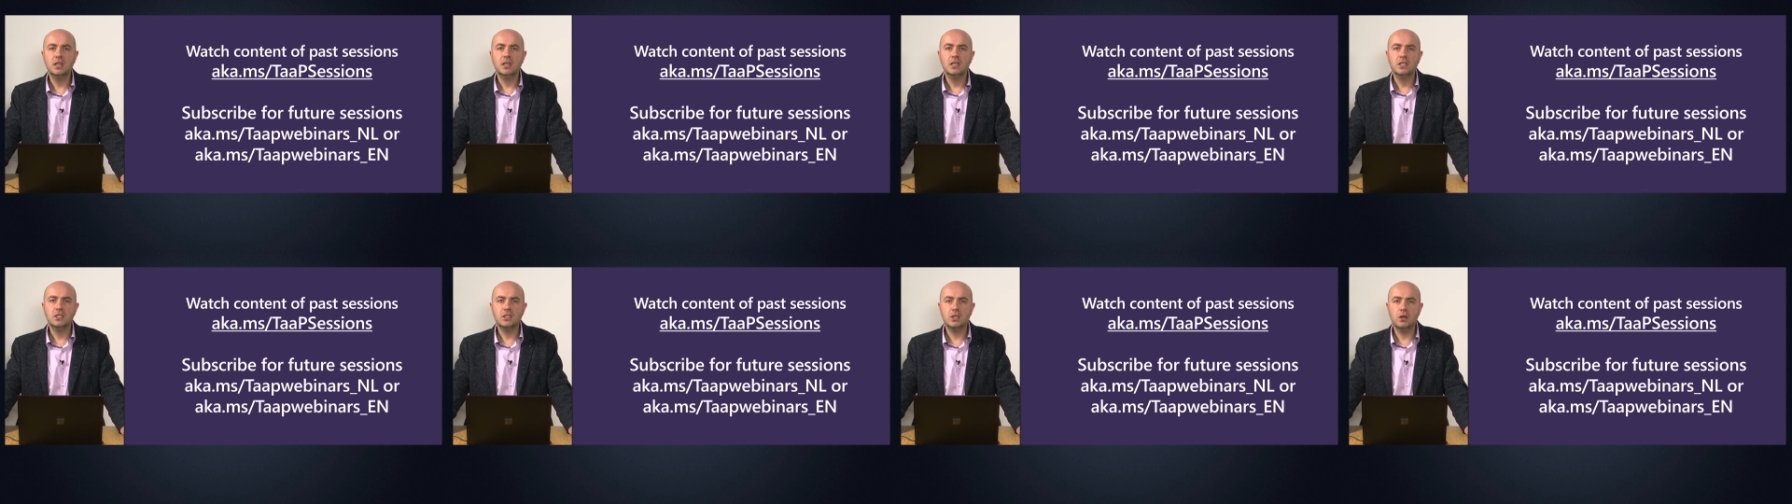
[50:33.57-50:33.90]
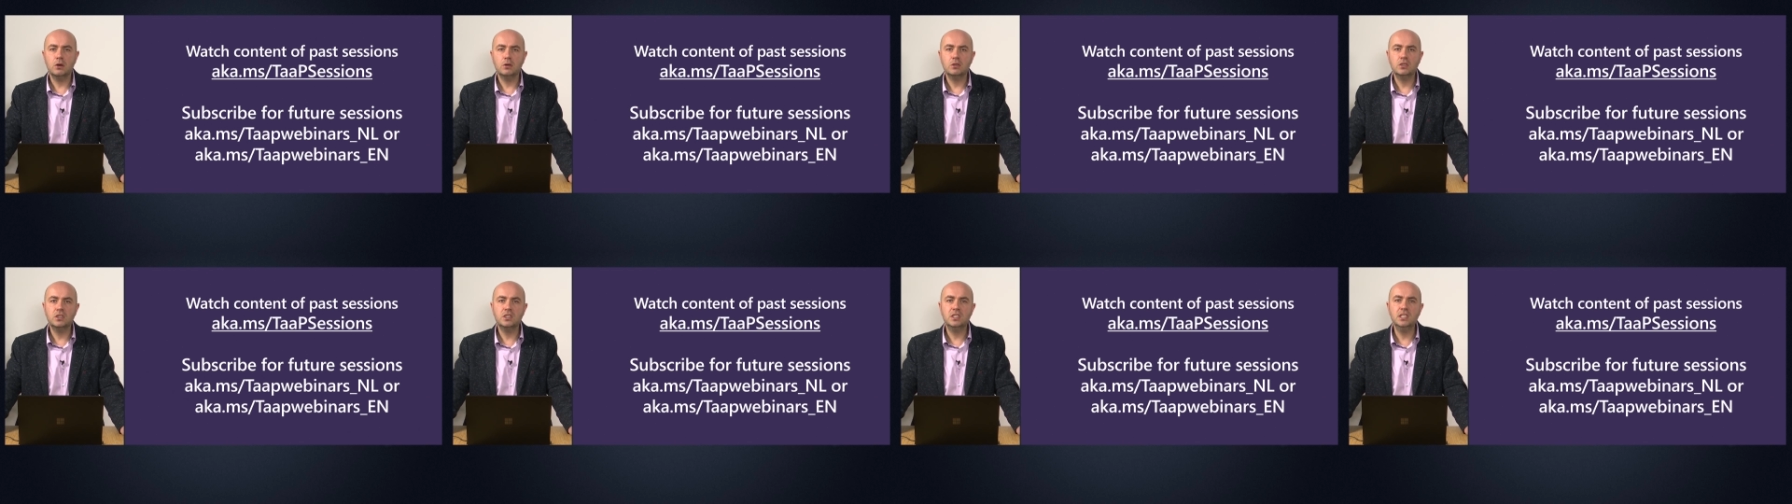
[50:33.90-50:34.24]

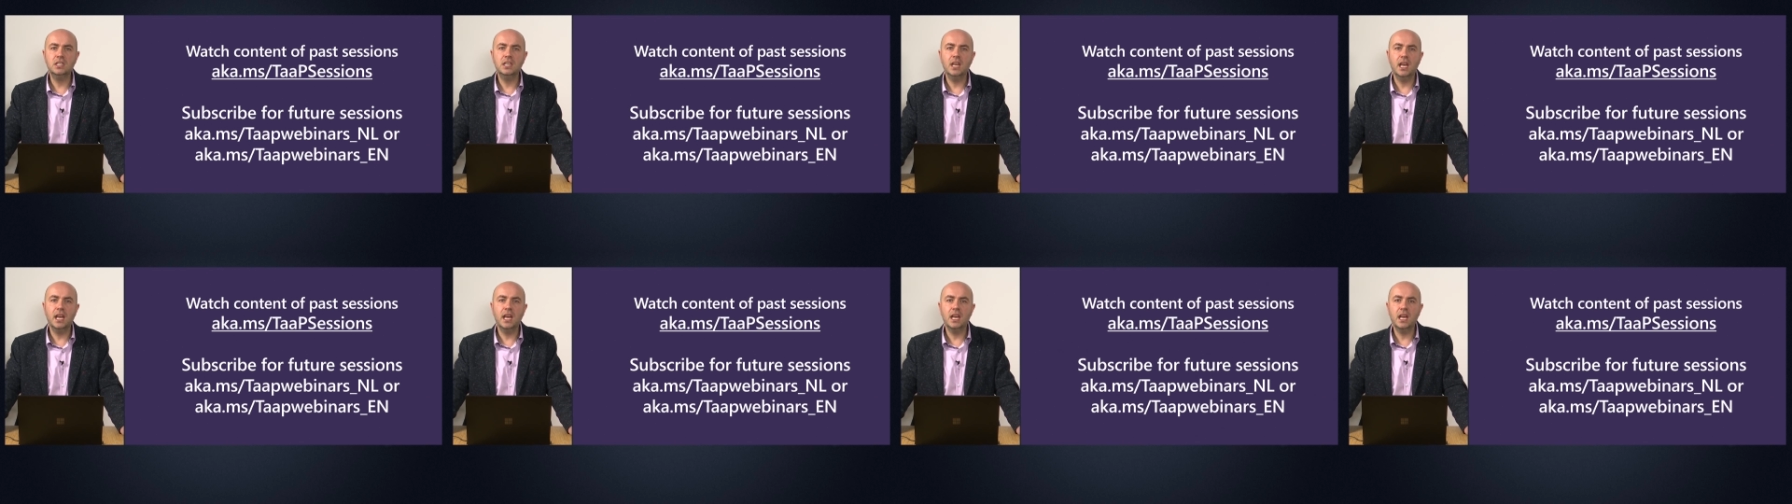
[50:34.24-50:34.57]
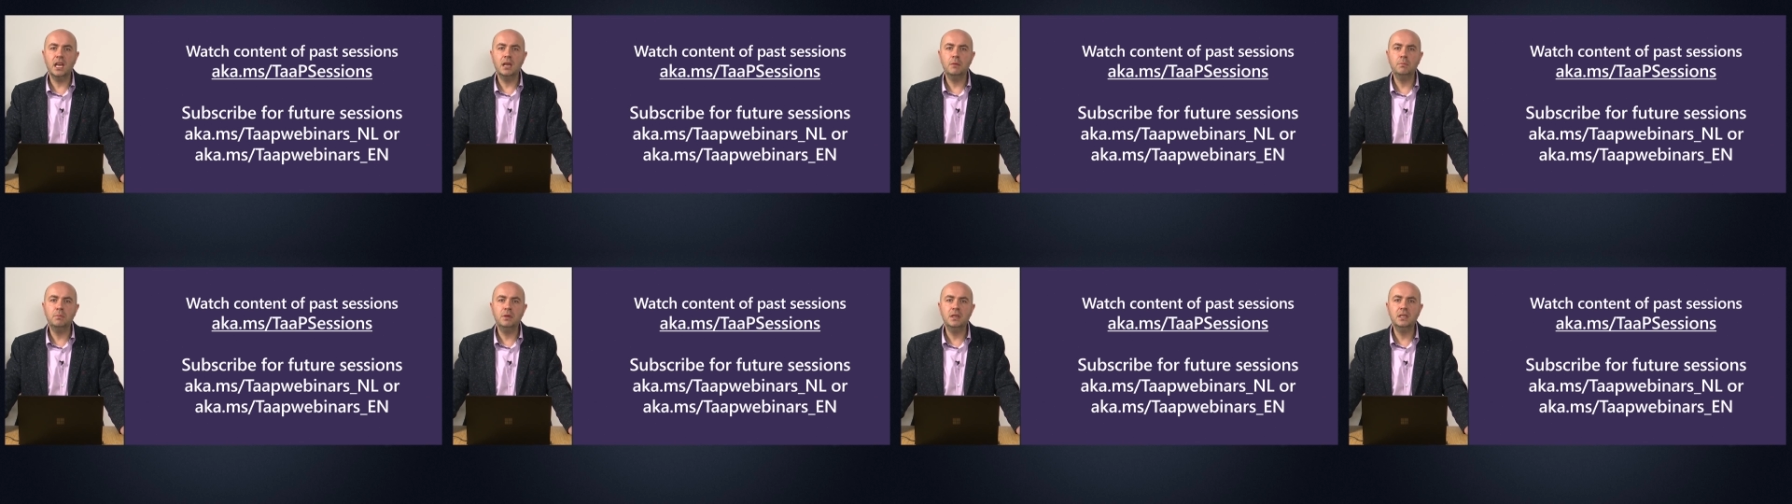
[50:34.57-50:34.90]
so
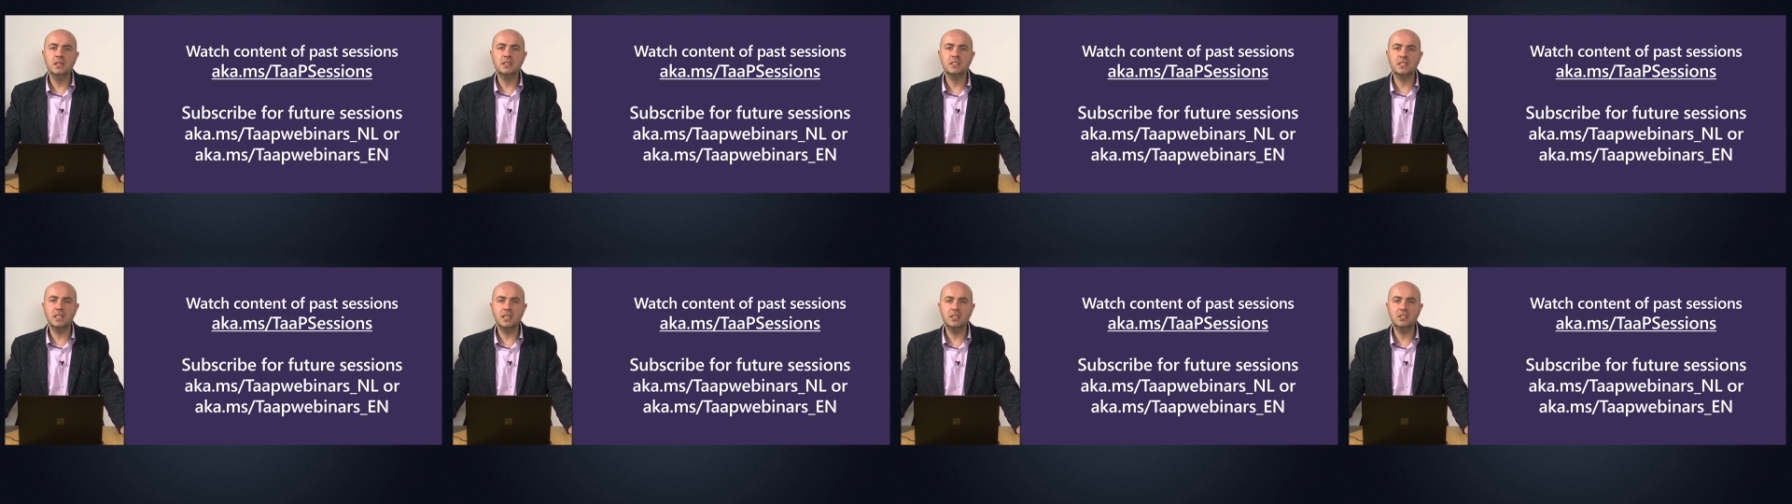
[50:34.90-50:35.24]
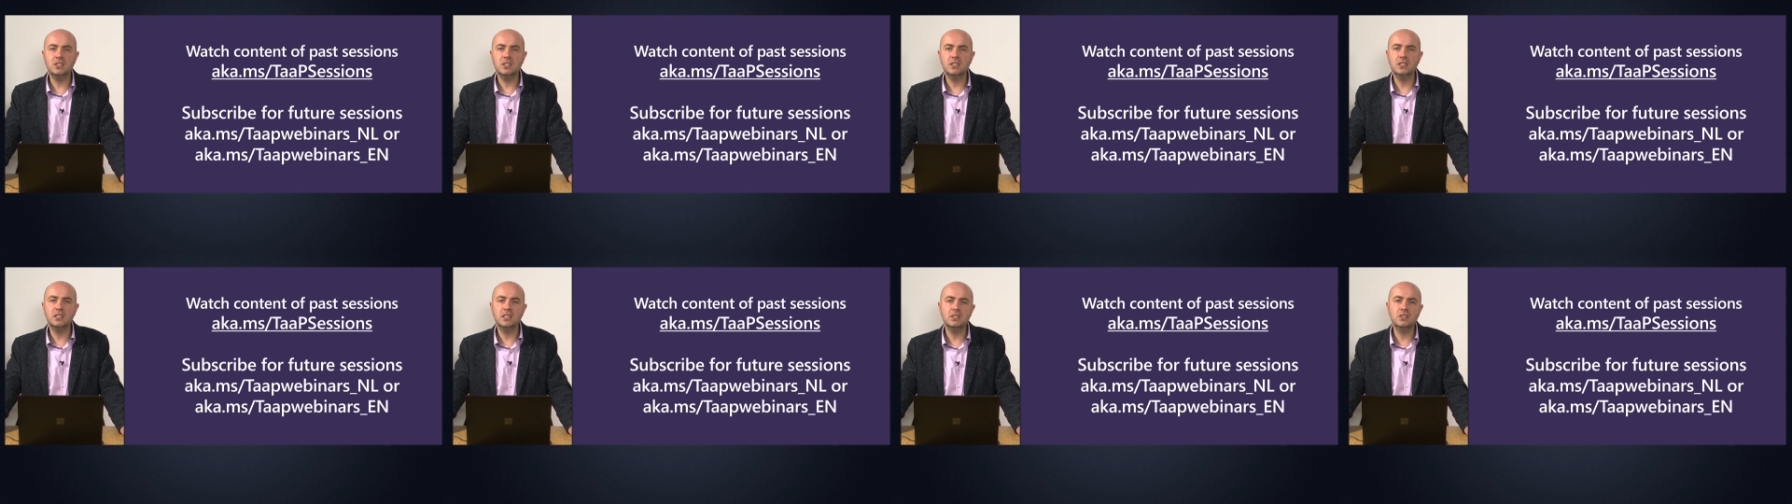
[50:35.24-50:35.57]
TAAP
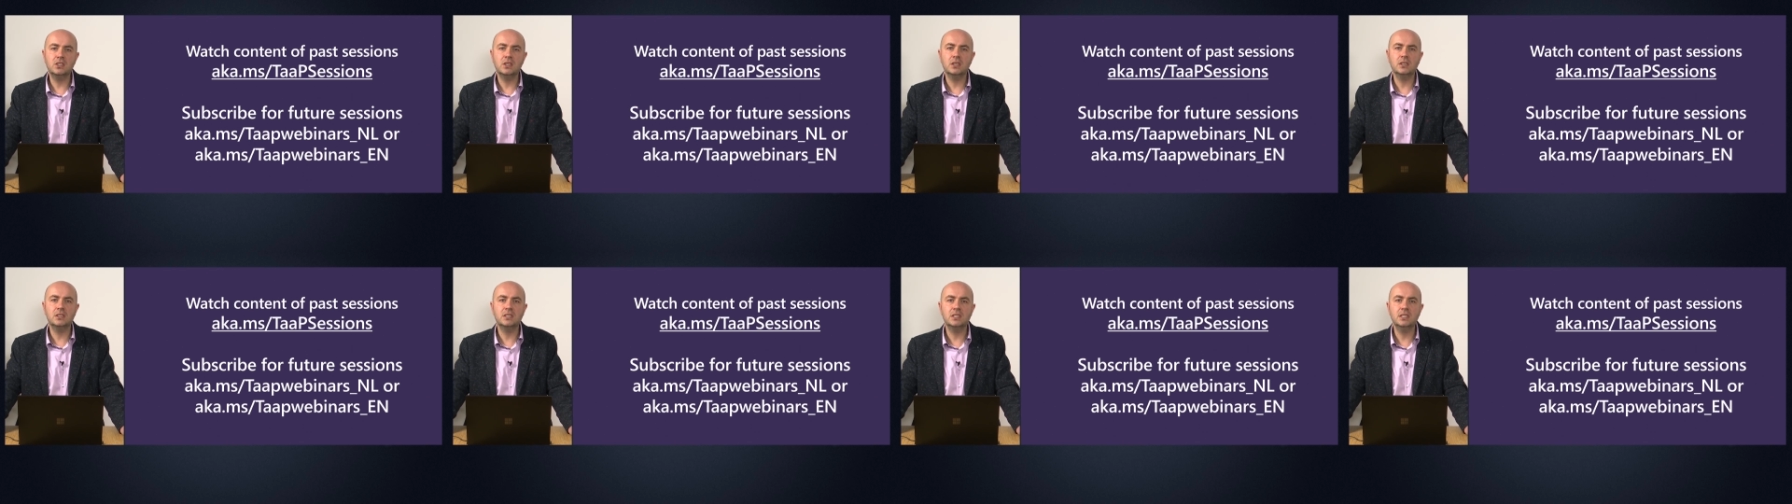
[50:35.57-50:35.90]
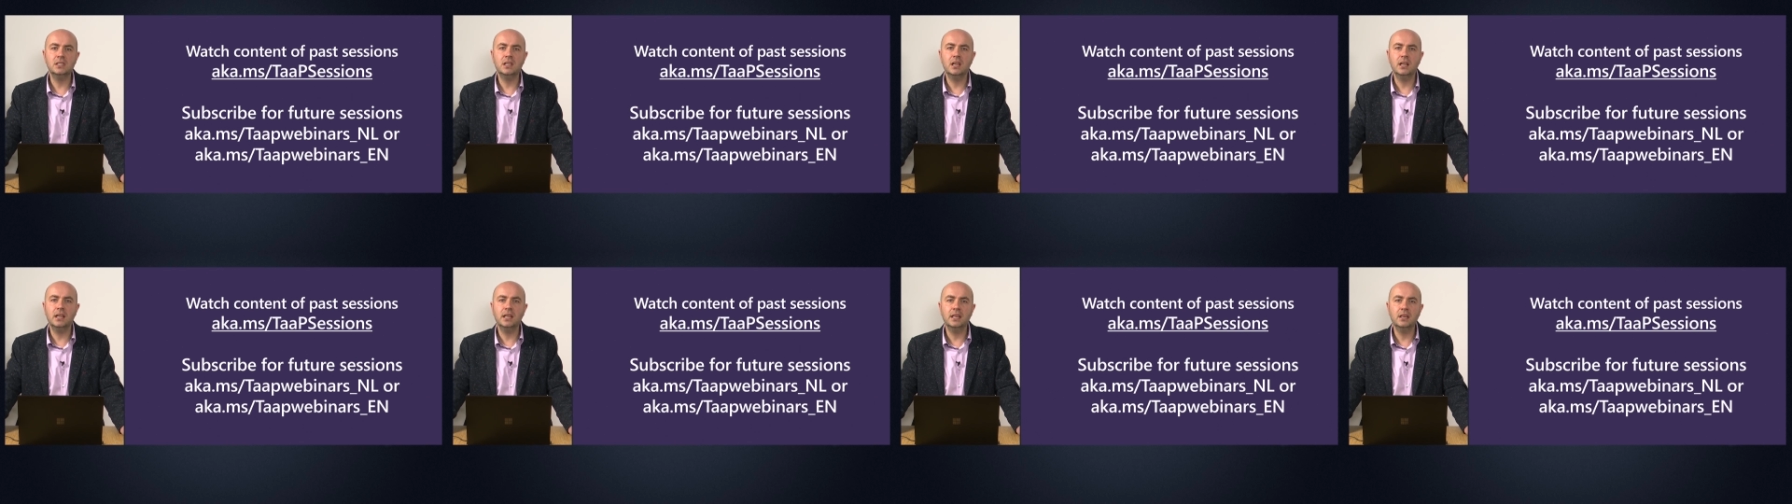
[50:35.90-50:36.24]
sessions, as you can see
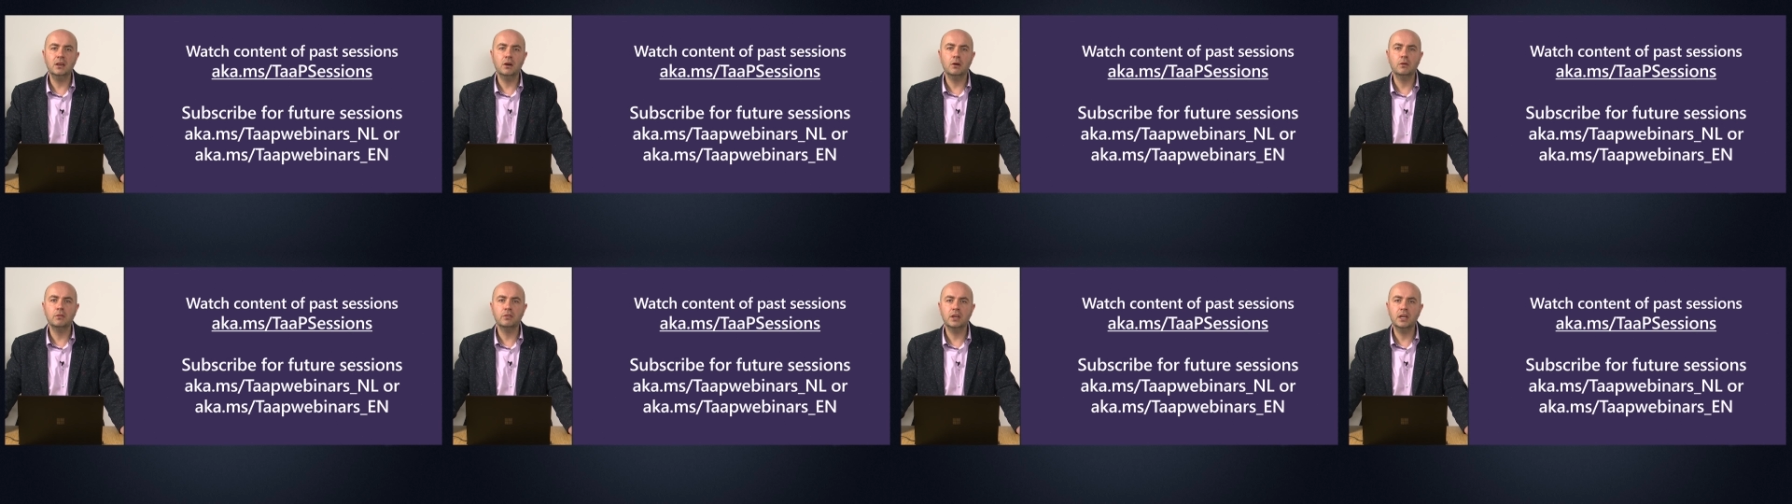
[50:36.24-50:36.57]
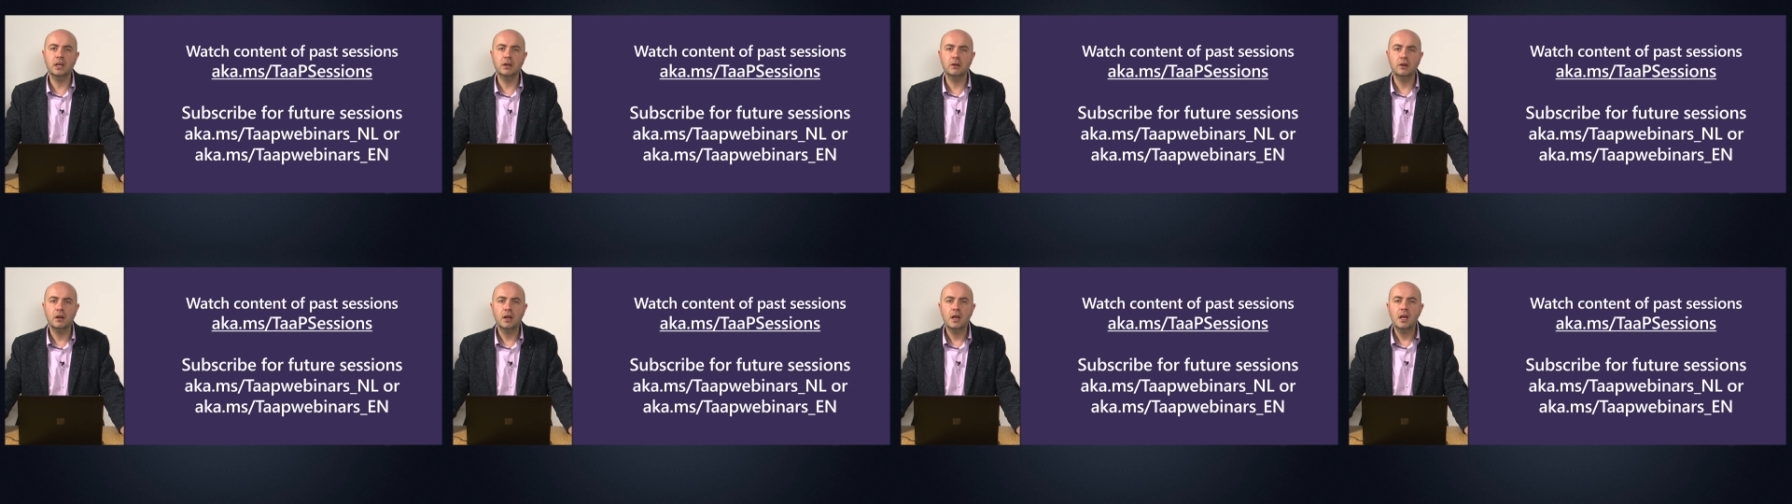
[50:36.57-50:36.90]
the link over
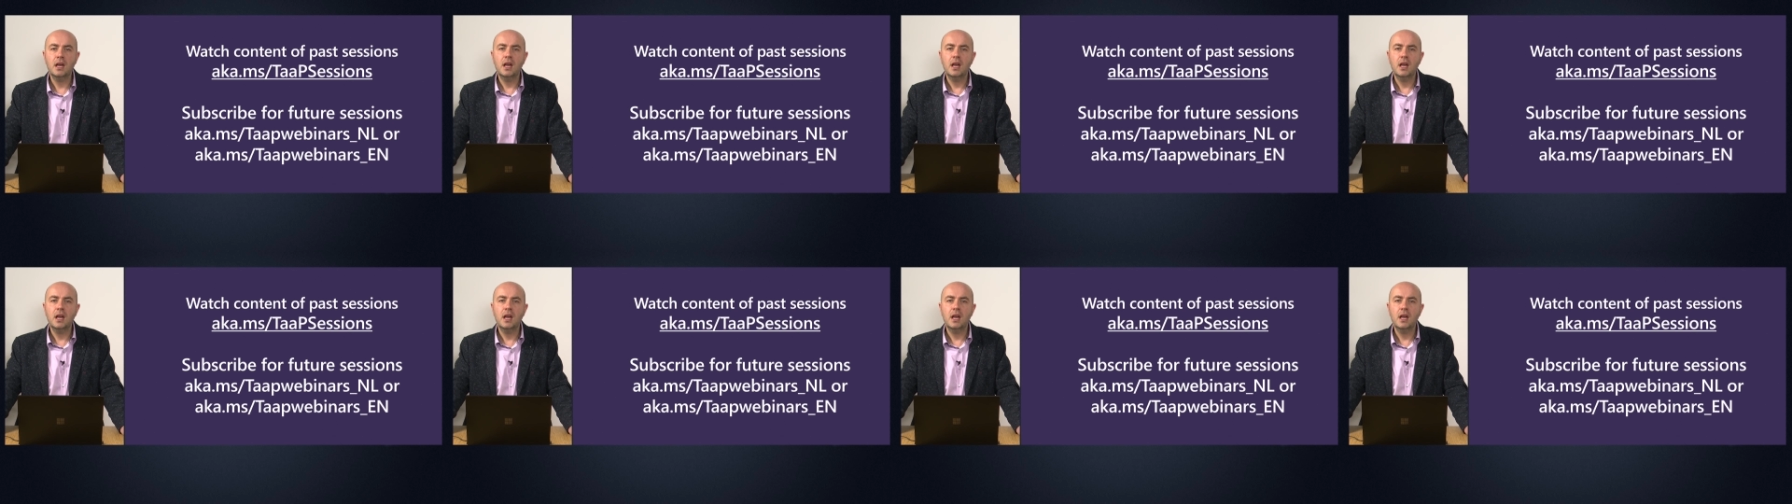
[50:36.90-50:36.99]
here.